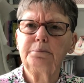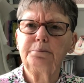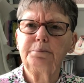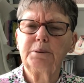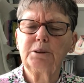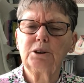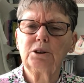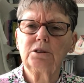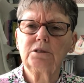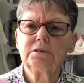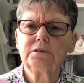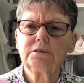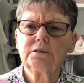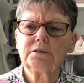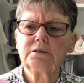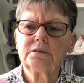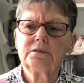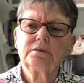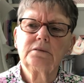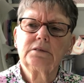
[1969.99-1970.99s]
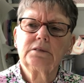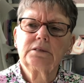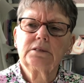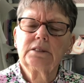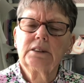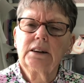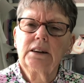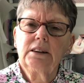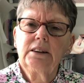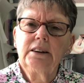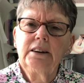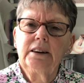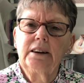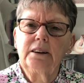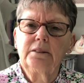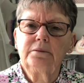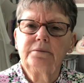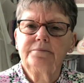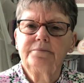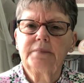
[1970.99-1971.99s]
but you know,
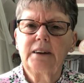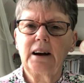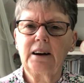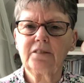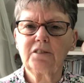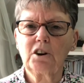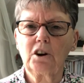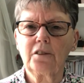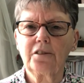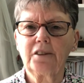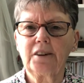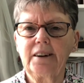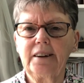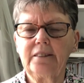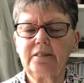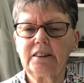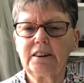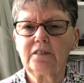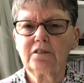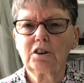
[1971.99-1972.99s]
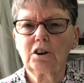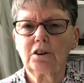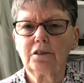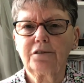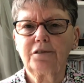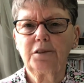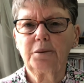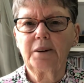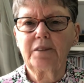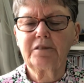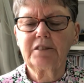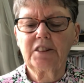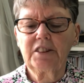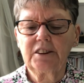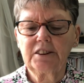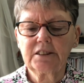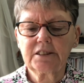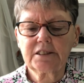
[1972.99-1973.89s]
I've got there and I've got through everything.